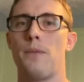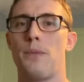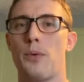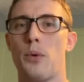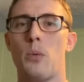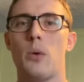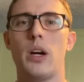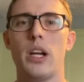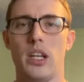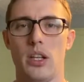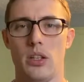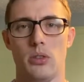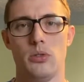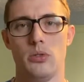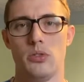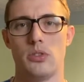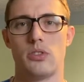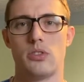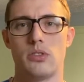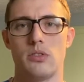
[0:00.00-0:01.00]
20
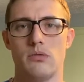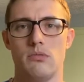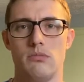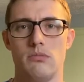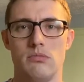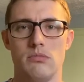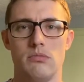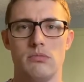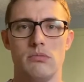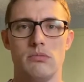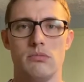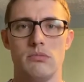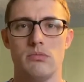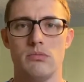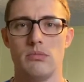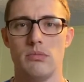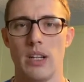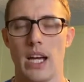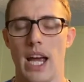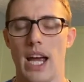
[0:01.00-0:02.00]
goals.
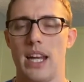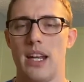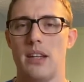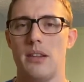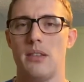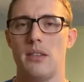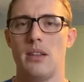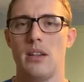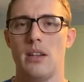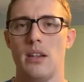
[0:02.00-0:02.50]
And it,